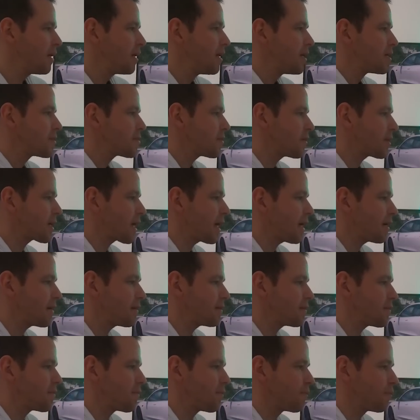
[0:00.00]
So you
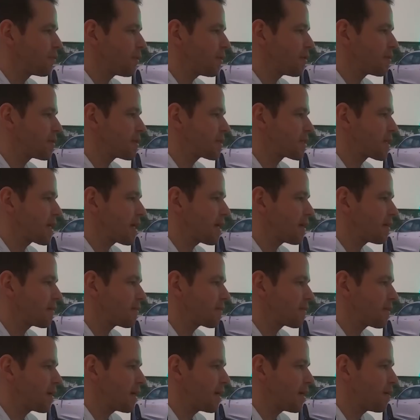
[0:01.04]
can blow this
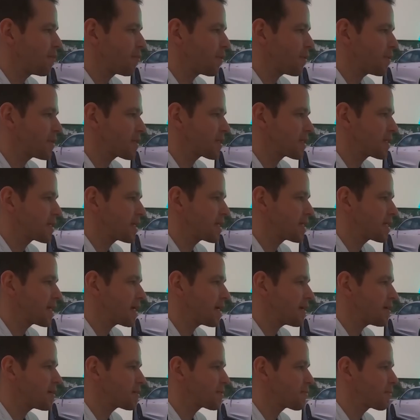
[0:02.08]
out, pricing
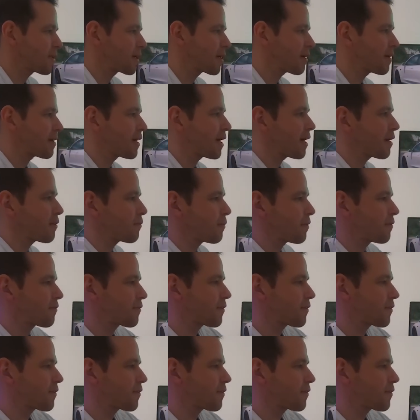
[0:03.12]
details, and we go down and we've